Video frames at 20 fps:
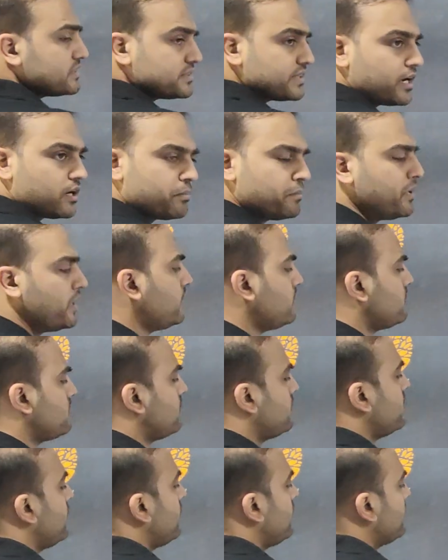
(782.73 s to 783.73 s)
does that mean?
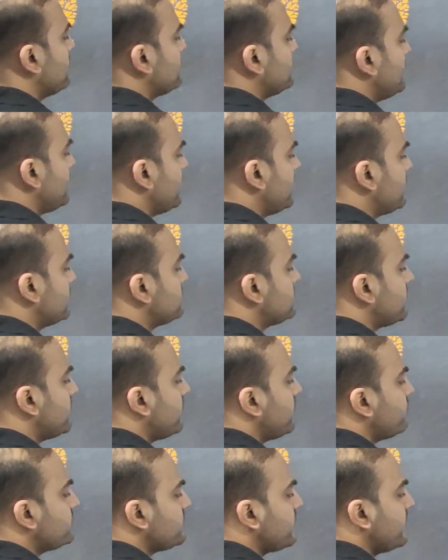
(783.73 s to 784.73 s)
See, instead of